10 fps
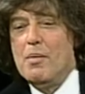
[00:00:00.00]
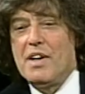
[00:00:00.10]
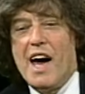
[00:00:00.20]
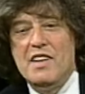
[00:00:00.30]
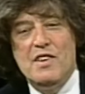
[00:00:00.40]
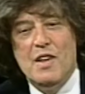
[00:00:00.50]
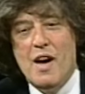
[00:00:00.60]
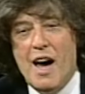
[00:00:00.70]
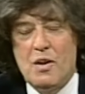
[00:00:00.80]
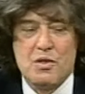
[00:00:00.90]
But I didn't
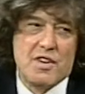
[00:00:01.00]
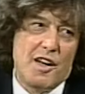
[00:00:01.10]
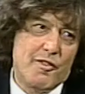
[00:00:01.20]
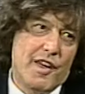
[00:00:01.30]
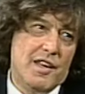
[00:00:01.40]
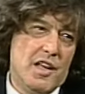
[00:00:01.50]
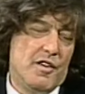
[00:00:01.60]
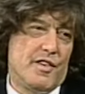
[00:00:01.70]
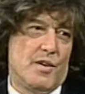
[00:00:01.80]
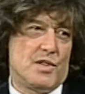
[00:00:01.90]
know how to write for any
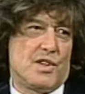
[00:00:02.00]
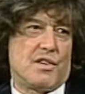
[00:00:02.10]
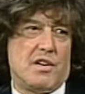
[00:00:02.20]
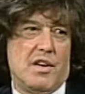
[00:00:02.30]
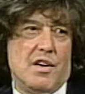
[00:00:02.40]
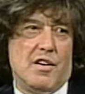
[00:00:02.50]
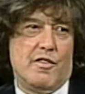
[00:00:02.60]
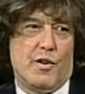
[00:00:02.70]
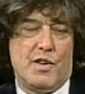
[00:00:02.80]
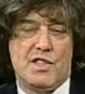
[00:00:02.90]
of those three
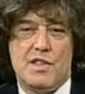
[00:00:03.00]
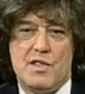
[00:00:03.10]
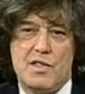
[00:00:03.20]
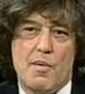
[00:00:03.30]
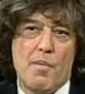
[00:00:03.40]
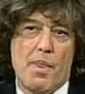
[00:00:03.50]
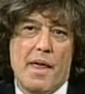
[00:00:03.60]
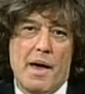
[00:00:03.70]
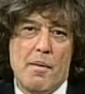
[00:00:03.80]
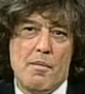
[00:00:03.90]
voices.
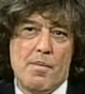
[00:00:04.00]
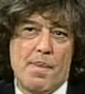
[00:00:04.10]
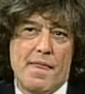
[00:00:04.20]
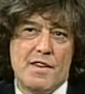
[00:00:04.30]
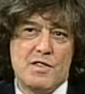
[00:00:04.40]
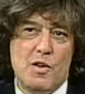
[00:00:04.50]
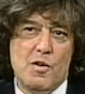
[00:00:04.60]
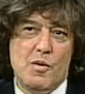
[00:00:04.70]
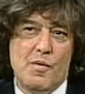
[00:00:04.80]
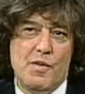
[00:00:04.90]
Um, so
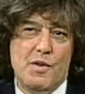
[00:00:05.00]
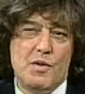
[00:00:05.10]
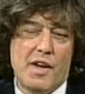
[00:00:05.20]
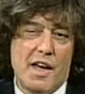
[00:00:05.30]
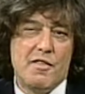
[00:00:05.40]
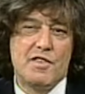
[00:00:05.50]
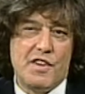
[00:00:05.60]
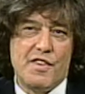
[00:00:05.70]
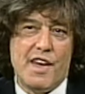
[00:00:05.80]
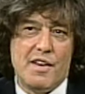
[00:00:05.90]
you, you kind of
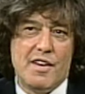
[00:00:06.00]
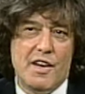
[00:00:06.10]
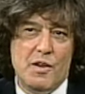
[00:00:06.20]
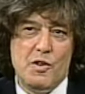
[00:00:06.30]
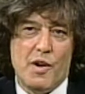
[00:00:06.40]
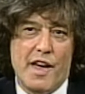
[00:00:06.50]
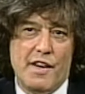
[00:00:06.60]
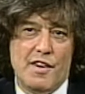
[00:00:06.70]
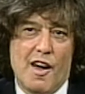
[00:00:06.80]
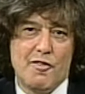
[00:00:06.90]
sit there and hold your
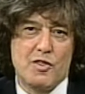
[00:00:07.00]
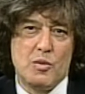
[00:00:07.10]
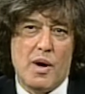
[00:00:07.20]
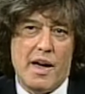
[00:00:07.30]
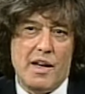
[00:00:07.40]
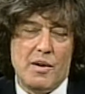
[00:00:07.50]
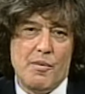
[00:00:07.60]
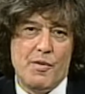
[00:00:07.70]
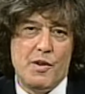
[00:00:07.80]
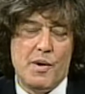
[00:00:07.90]
head. And after a while,
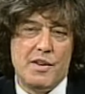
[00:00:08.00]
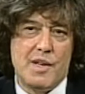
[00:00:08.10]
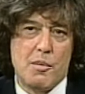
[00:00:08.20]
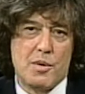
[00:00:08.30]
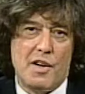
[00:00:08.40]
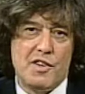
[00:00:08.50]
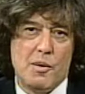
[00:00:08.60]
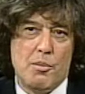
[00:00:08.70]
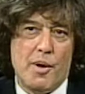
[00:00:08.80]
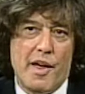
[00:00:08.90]
you end up
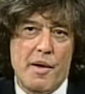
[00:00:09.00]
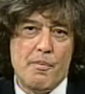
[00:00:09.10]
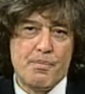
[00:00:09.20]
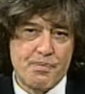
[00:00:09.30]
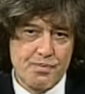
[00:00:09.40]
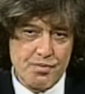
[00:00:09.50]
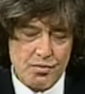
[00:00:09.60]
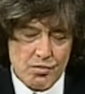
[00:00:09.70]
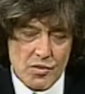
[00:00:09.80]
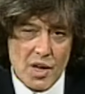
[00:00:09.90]
writing a play
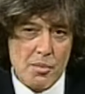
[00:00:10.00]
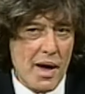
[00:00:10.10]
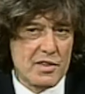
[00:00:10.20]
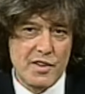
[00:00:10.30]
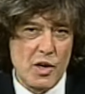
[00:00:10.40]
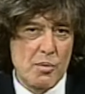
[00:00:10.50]
about an